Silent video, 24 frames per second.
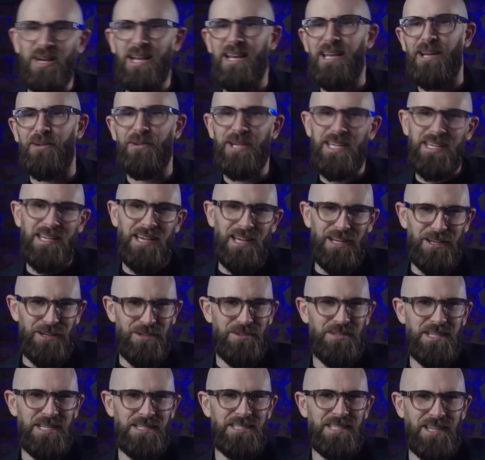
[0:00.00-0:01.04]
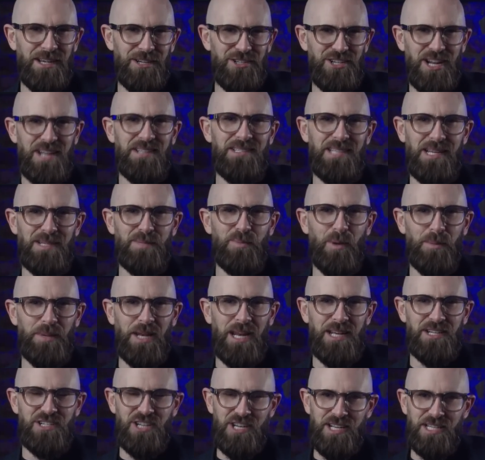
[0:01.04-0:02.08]
earlier we alluded to Shenzhen's
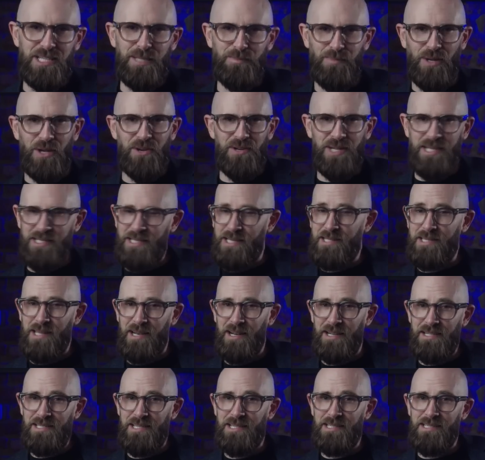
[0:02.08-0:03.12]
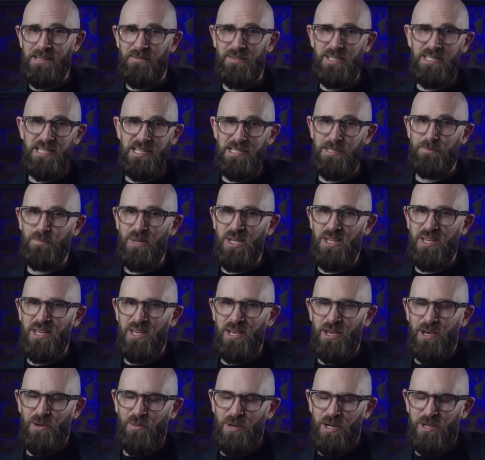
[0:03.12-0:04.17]
population exploding since the 1970s, but,
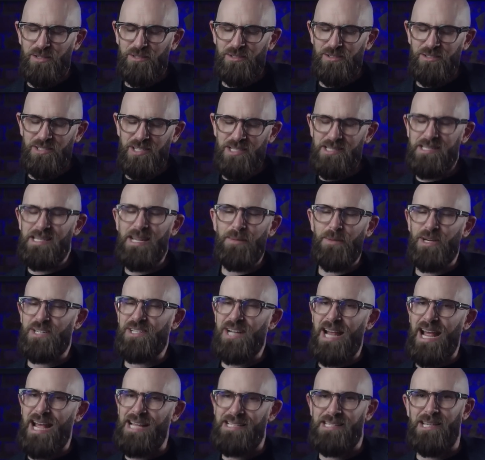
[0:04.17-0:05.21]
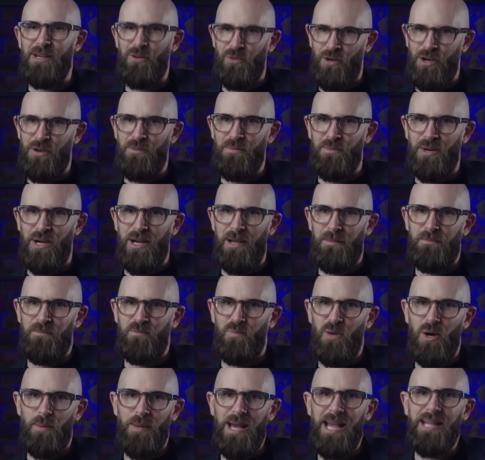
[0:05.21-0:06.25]
well, just how much has it grown by?
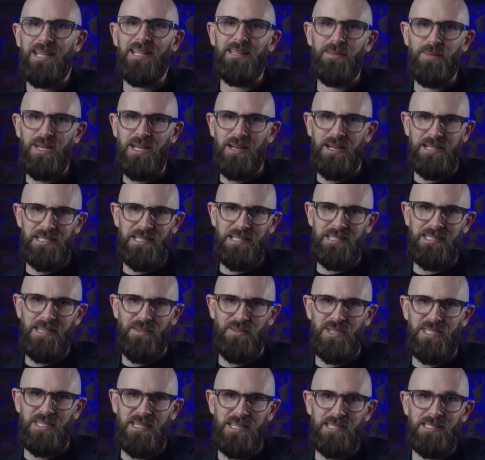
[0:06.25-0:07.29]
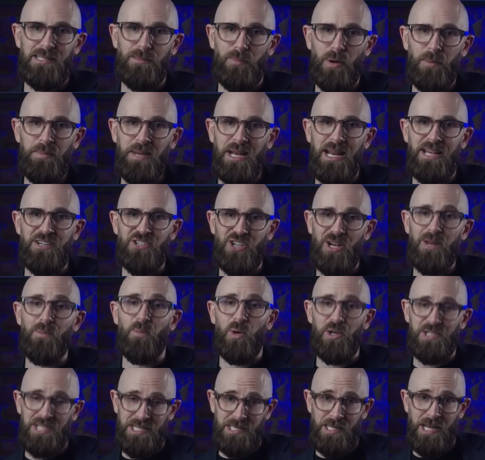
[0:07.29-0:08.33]
Well, back in the mid-1970s, the population in
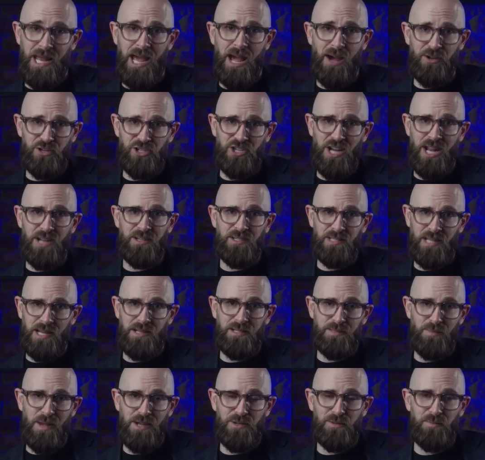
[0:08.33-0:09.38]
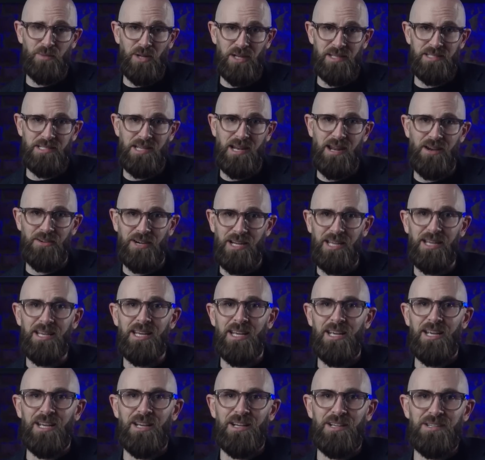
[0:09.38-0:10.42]
what is now Shenzhen's metropolitan area
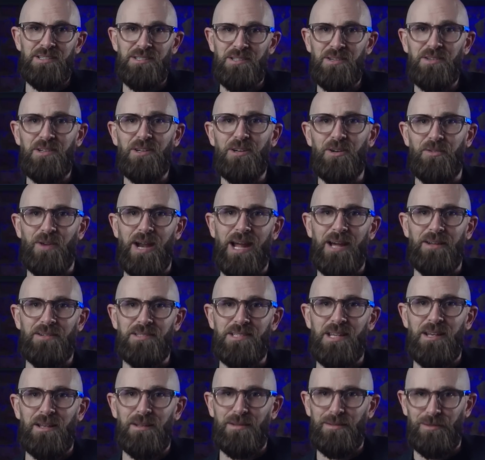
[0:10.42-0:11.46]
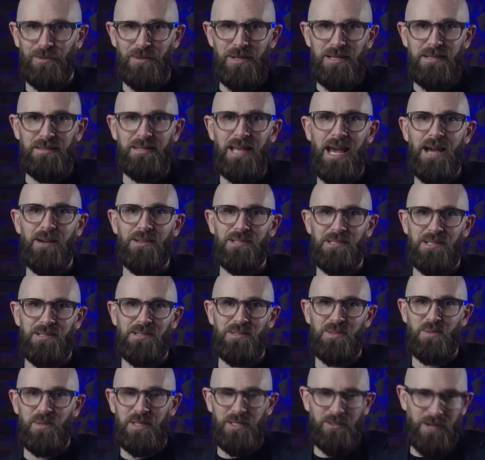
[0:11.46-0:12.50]
stood at around
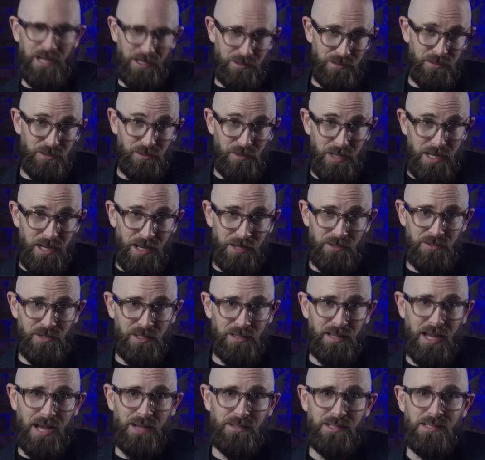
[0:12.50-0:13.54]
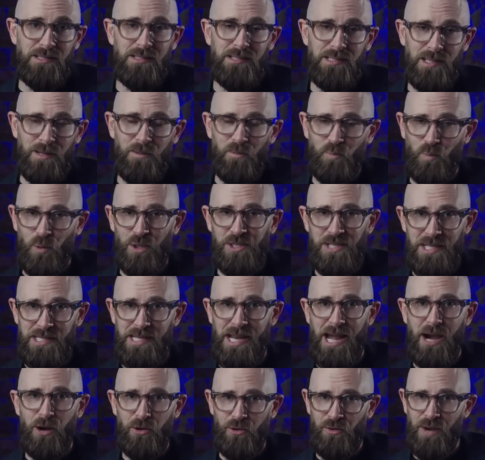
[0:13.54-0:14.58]
3,000, with around 300,000 in what is
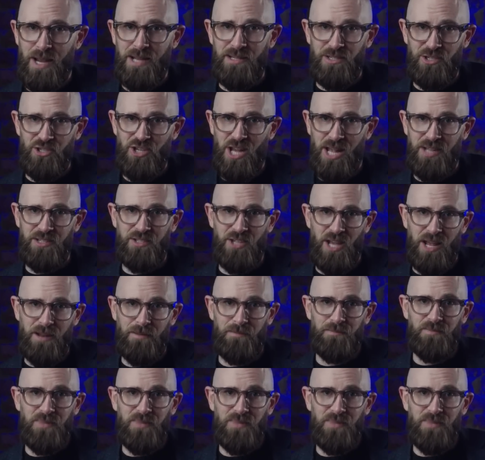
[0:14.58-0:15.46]
now Greater Shenzhen.